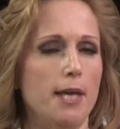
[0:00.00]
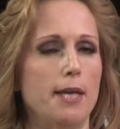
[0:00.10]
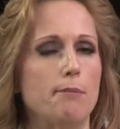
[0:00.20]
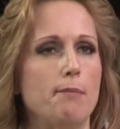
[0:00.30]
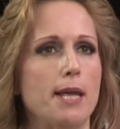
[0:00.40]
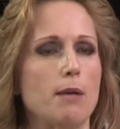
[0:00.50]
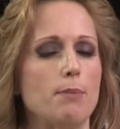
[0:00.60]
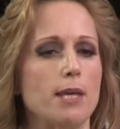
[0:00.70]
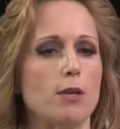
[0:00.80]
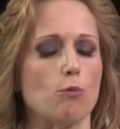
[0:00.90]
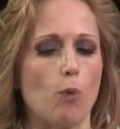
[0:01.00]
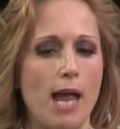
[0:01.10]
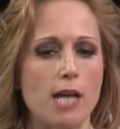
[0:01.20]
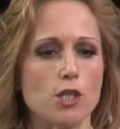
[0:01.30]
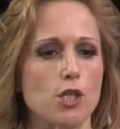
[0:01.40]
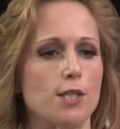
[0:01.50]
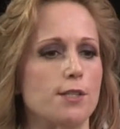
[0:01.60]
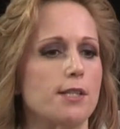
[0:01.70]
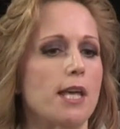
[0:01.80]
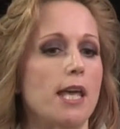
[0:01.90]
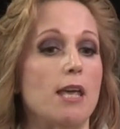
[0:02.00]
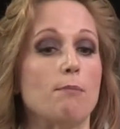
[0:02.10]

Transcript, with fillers: it may be rashes,